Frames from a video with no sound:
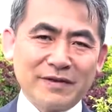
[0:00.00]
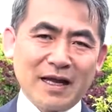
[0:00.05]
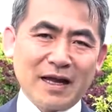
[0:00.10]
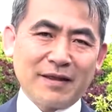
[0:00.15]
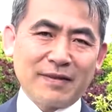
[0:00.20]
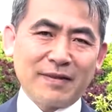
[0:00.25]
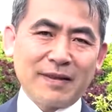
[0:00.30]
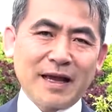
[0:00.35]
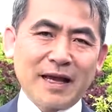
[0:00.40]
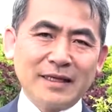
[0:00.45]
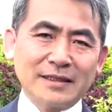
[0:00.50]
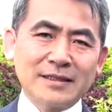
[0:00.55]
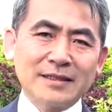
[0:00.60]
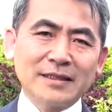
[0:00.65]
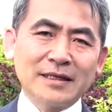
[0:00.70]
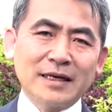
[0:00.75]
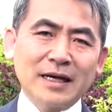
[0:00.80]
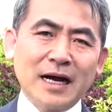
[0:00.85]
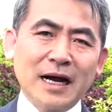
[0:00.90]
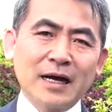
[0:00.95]
done that
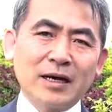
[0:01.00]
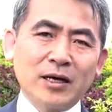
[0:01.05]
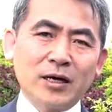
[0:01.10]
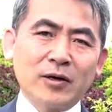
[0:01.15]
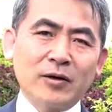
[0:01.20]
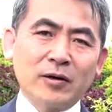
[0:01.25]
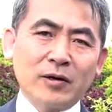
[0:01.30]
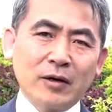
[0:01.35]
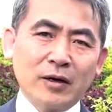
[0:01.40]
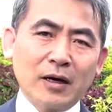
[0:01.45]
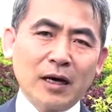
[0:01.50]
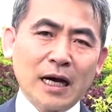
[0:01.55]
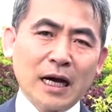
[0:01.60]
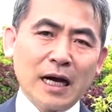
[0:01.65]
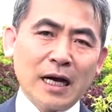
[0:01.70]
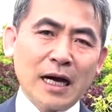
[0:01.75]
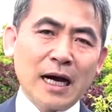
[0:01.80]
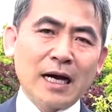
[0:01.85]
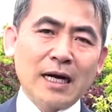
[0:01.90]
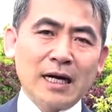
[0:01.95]
on
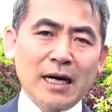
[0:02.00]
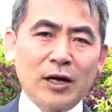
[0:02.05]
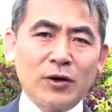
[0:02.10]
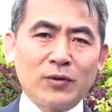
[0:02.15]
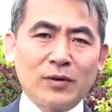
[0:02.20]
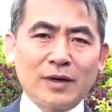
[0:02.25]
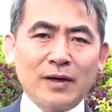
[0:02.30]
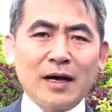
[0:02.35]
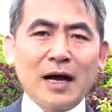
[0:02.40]
our